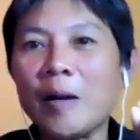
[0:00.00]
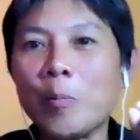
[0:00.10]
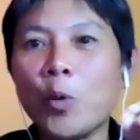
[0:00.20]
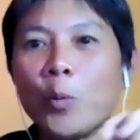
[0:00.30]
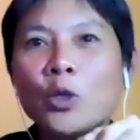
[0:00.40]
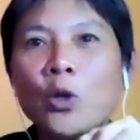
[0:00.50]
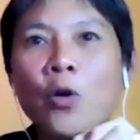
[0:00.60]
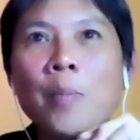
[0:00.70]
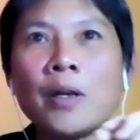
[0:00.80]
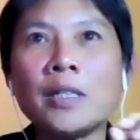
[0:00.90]
what we're
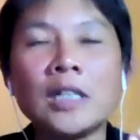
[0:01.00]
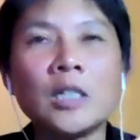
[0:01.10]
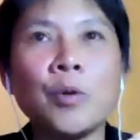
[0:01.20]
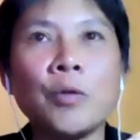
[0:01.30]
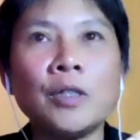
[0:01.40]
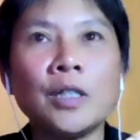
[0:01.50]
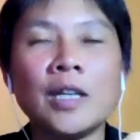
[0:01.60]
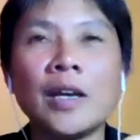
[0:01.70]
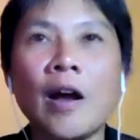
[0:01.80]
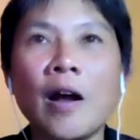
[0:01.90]
talking about is
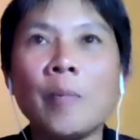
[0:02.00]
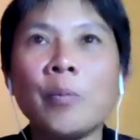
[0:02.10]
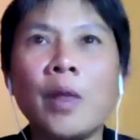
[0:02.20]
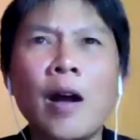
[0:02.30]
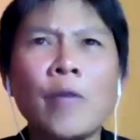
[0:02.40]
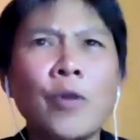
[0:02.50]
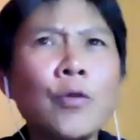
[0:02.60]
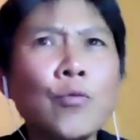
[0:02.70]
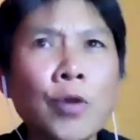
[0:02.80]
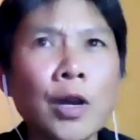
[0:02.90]
experiences that are
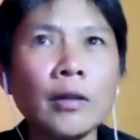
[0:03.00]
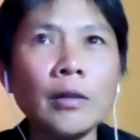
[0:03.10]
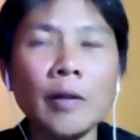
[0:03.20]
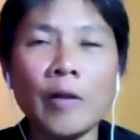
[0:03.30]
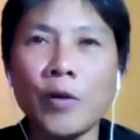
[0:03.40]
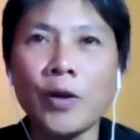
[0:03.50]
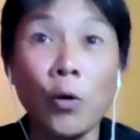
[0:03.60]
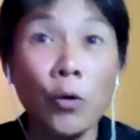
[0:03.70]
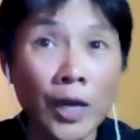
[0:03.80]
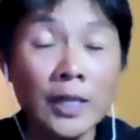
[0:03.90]
very real, are
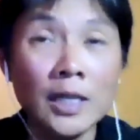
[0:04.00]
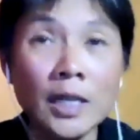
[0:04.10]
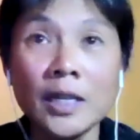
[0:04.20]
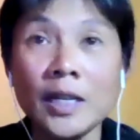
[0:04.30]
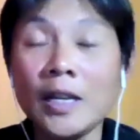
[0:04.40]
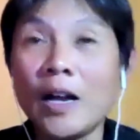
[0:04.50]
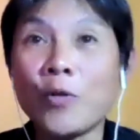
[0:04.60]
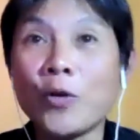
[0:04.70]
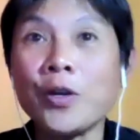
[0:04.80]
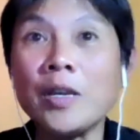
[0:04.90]
very authentic,
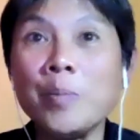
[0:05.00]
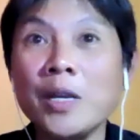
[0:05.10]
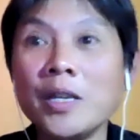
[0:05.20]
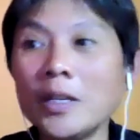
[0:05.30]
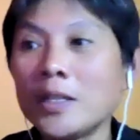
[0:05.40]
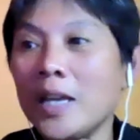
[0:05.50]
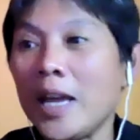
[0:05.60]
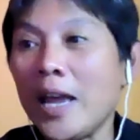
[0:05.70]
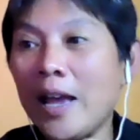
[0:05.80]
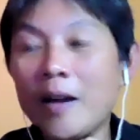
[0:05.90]
are very immediate,
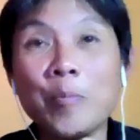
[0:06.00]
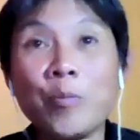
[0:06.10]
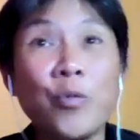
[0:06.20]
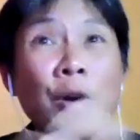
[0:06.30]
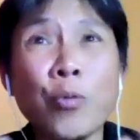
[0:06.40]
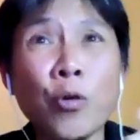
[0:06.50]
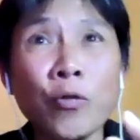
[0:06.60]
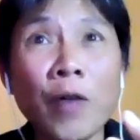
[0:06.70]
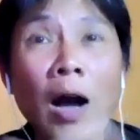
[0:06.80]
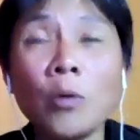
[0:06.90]
very
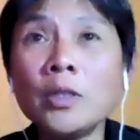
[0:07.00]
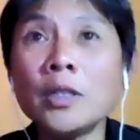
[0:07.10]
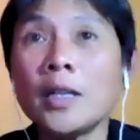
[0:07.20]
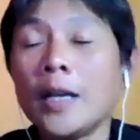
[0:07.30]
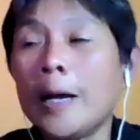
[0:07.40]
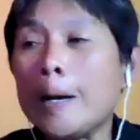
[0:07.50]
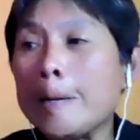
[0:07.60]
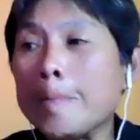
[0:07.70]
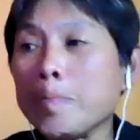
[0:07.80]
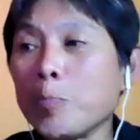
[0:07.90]
profound,
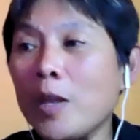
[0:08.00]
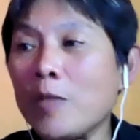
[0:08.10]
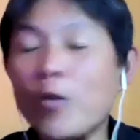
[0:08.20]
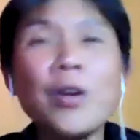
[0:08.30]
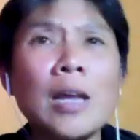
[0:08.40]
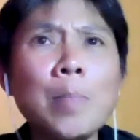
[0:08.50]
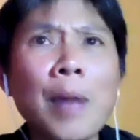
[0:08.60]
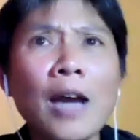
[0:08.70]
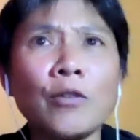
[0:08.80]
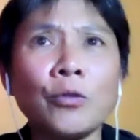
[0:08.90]
and very
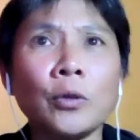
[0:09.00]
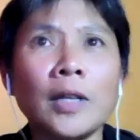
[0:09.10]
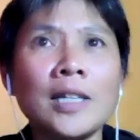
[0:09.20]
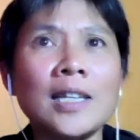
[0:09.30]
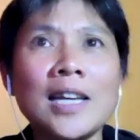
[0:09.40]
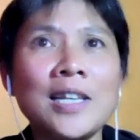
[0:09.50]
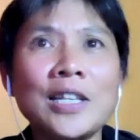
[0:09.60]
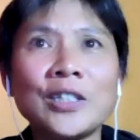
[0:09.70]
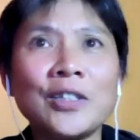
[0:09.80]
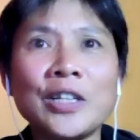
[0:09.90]
impactful. And
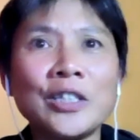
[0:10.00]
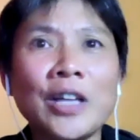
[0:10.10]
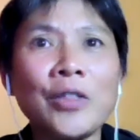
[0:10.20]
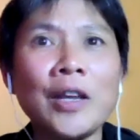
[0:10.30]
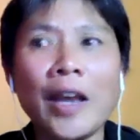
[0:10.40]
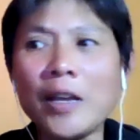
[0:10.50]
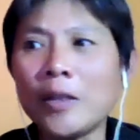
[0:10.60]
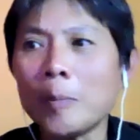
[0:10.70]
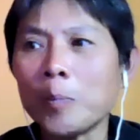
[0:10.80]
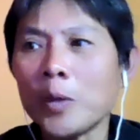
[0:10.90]
there's nothing
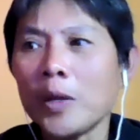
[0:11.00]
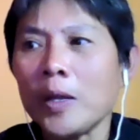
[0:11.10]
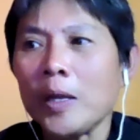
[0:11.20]
like them.